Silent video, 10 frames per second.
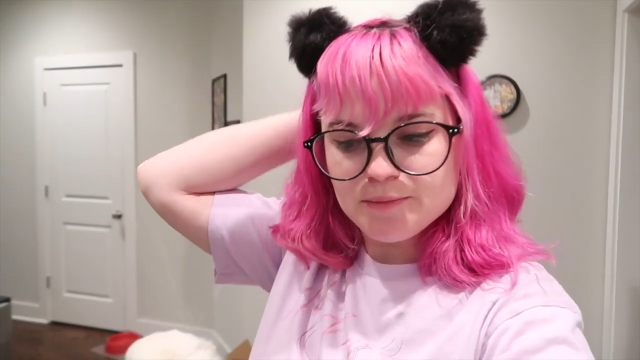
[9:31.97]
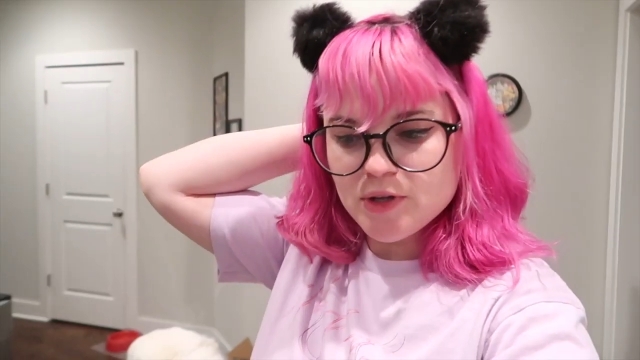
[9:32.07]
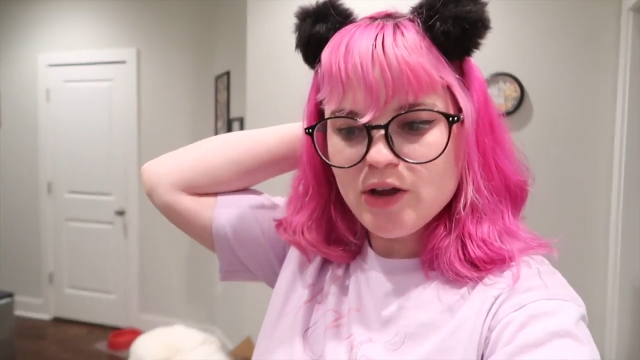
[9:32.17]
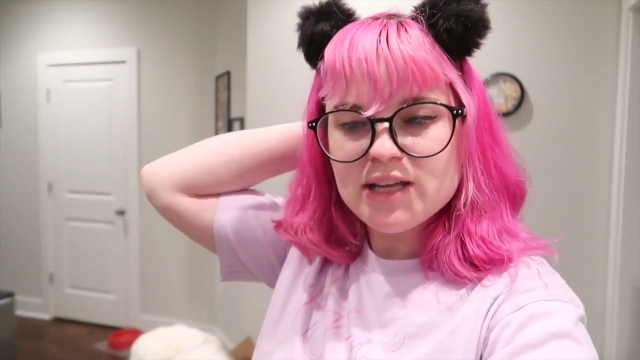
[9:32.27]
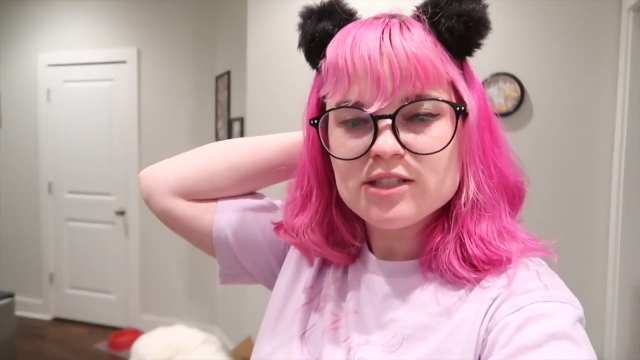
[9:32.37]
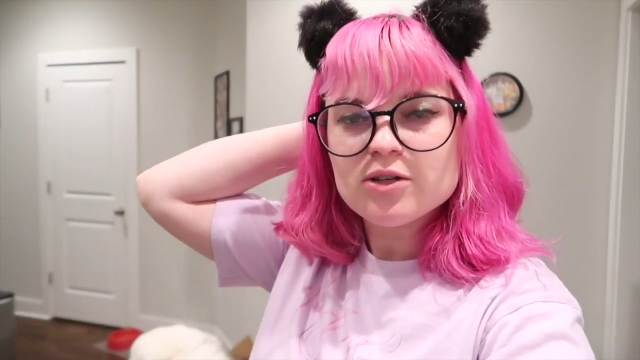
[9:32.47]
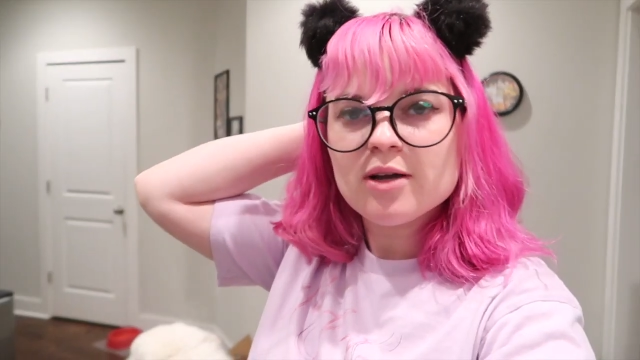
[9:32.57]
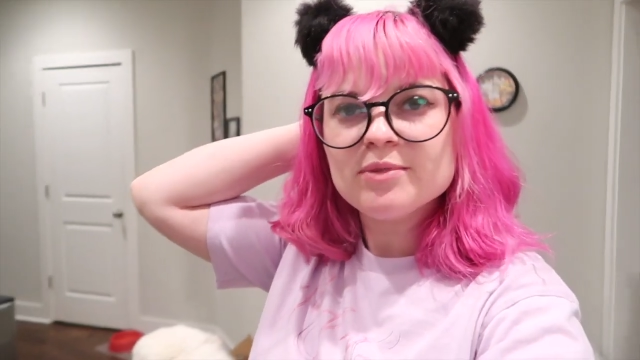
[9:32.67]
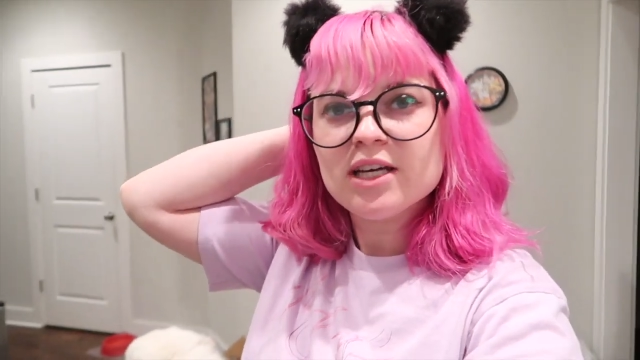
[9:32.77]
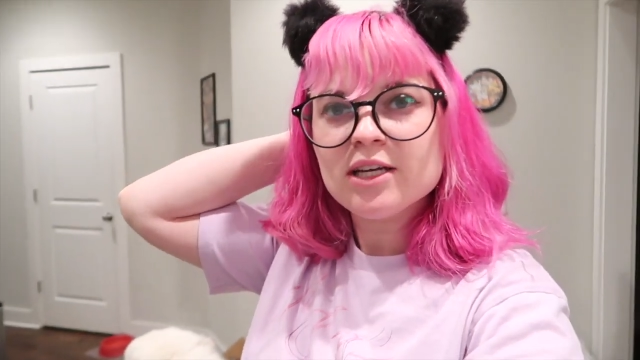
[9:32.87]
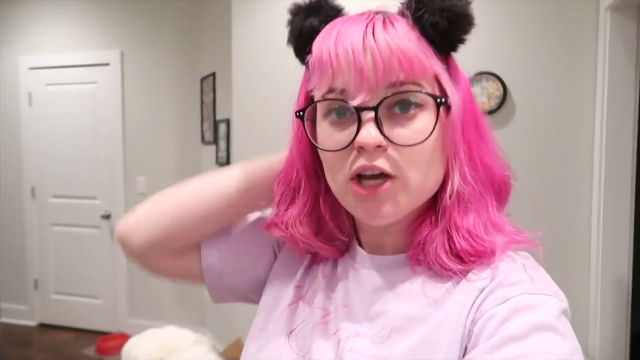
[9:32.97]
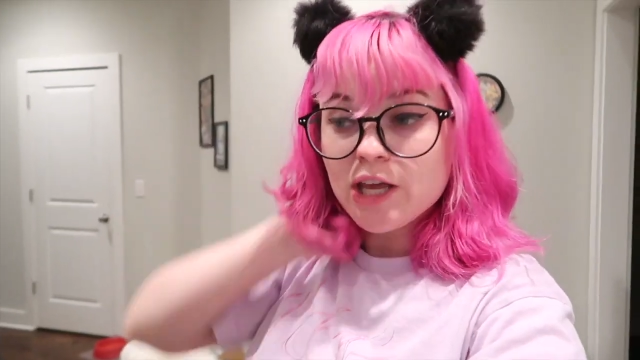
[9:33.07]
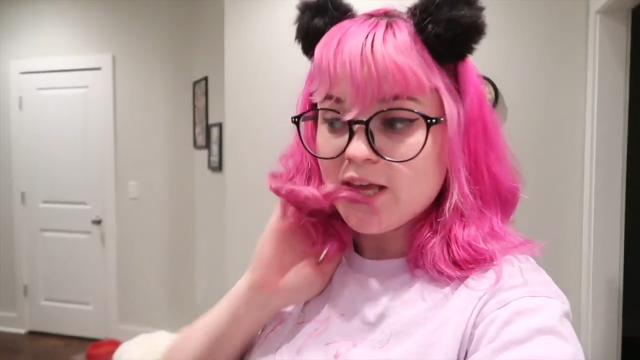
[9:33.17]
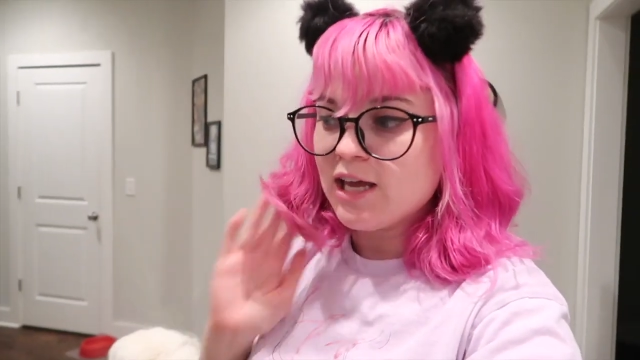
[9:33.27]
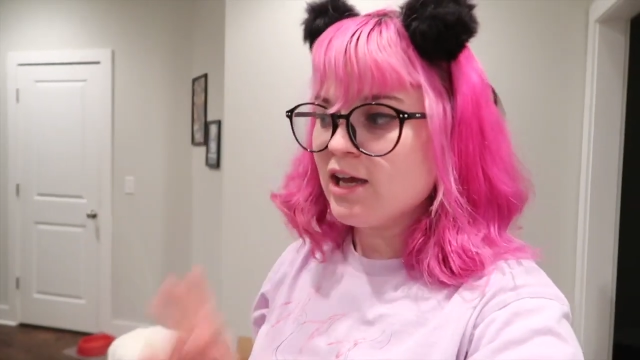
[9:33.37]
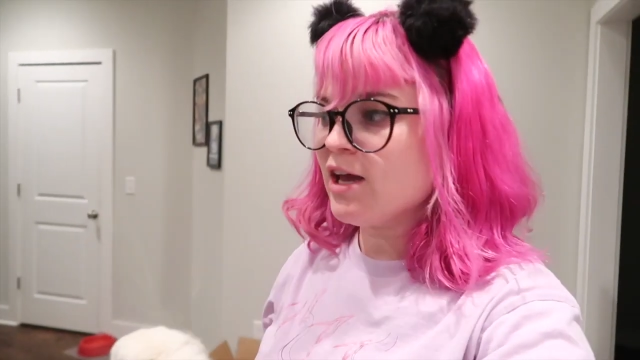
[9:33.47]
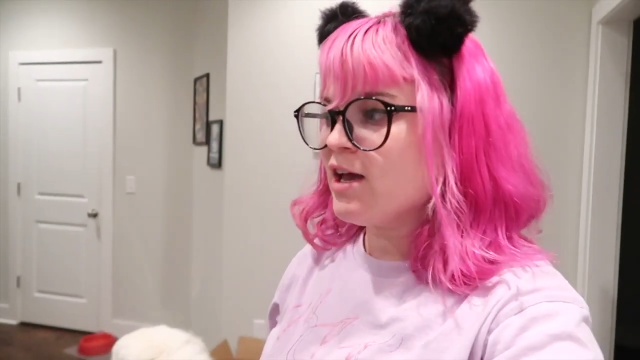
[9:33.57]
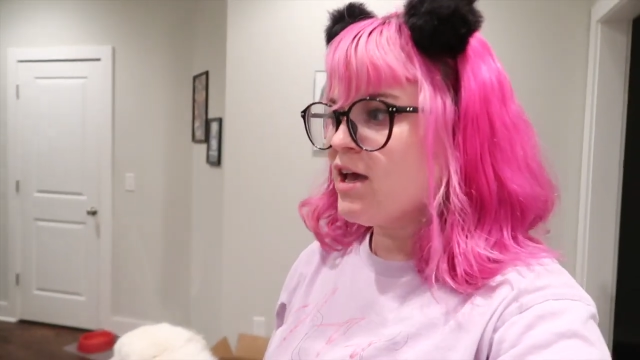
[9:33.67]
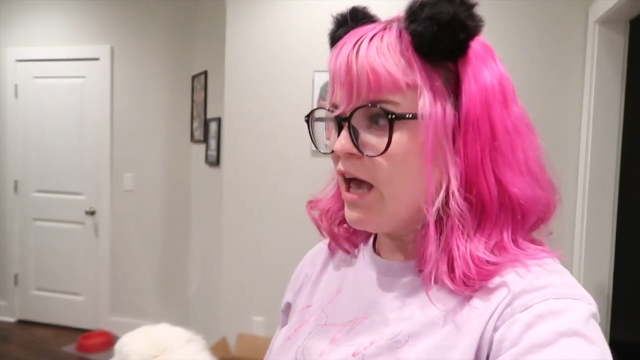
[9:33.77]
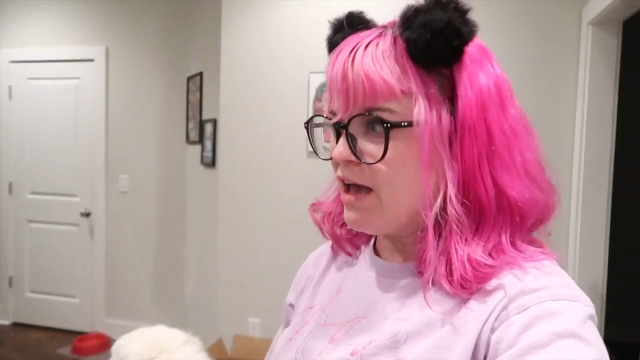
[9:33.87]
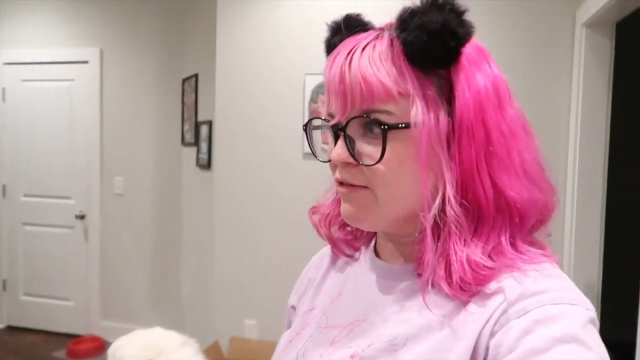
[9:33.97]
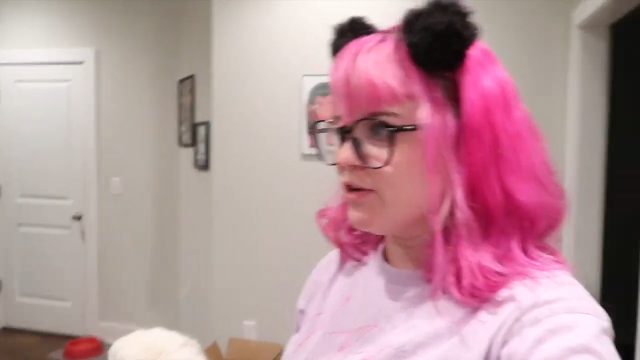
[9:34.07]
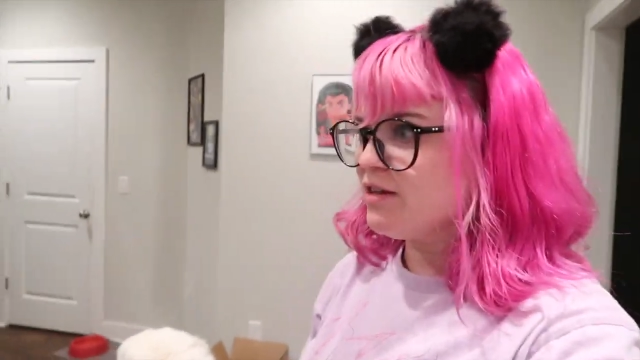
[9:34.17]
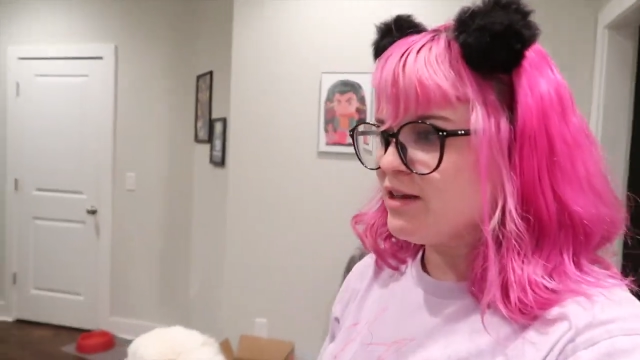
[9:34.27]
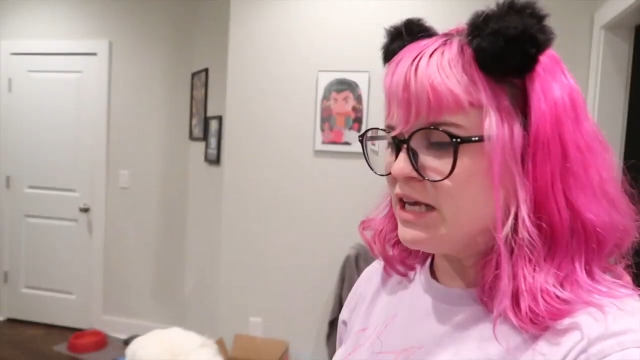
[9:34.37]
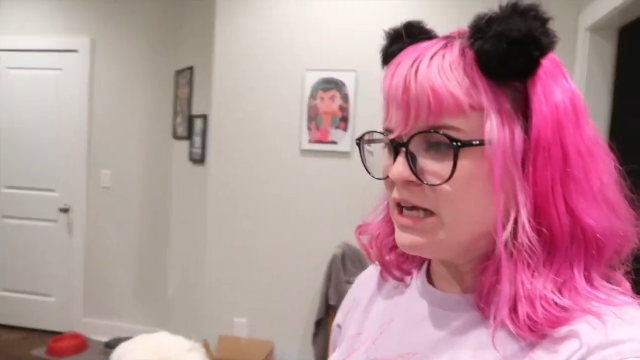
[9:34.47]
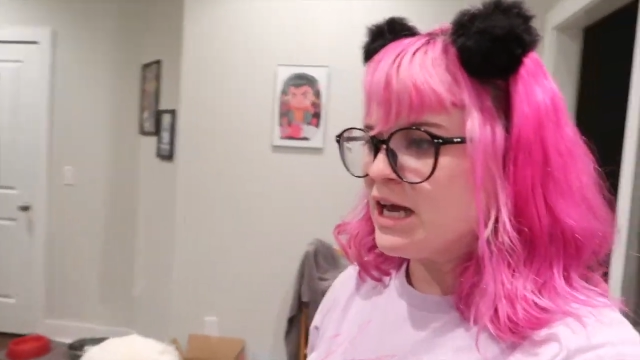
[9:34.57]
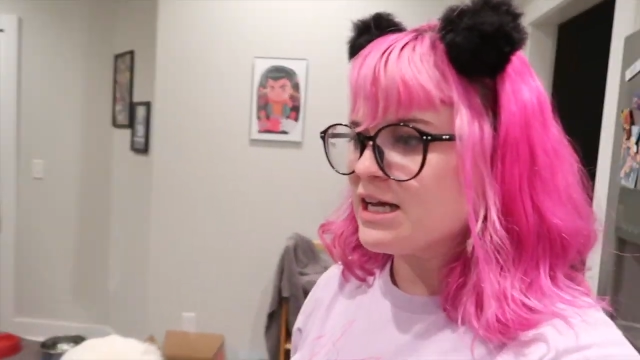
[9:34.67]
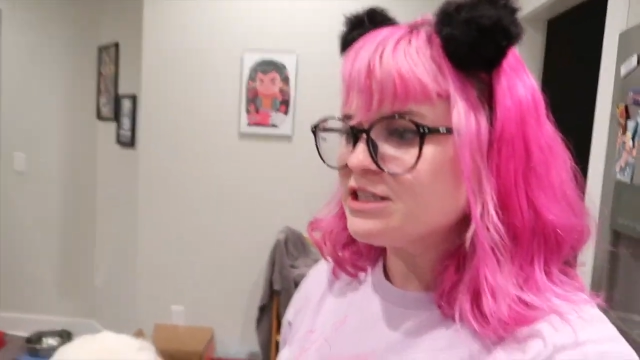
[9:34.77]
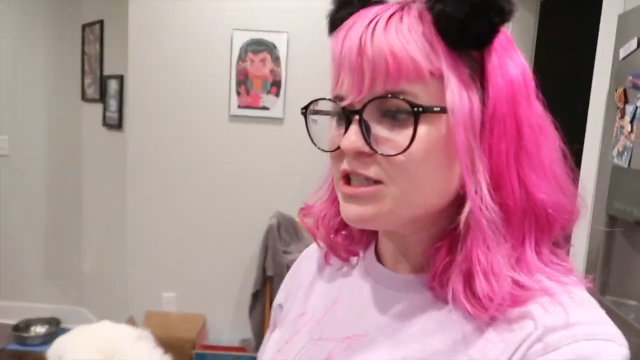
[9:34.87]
All right, so I'm done cooking everything.